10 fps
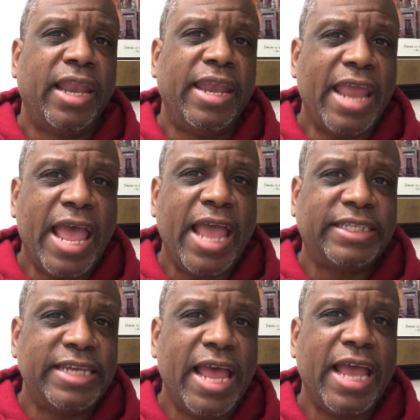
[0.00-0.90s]

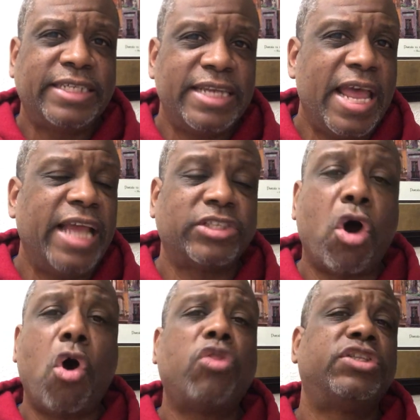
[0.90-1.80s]
nags, nags, nags
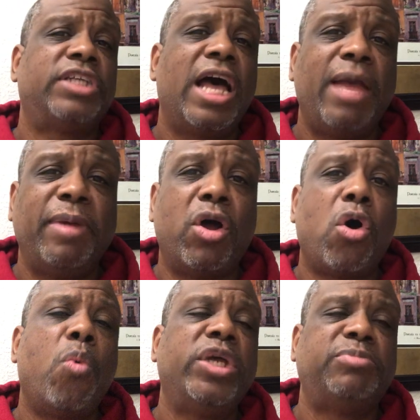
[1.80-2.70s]
all the time and
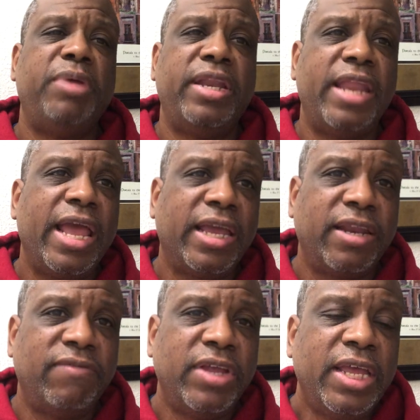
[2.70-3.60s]
always been
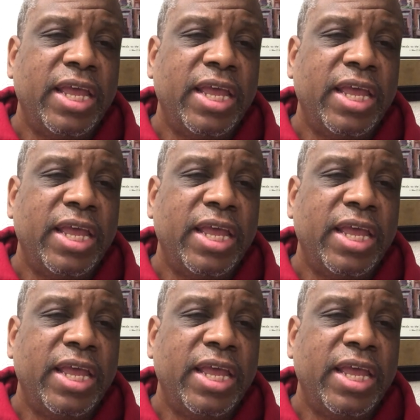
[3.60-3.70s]
negative,